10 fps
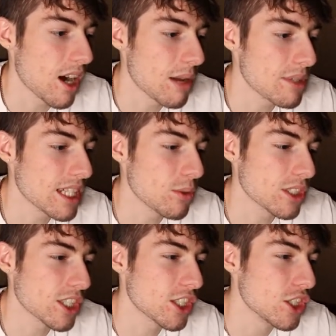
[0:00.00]
I mean, it
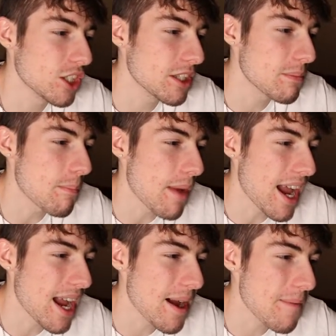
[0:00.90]
was a good
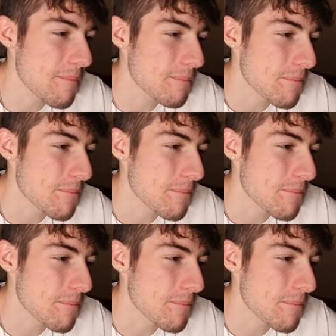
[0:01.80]
map,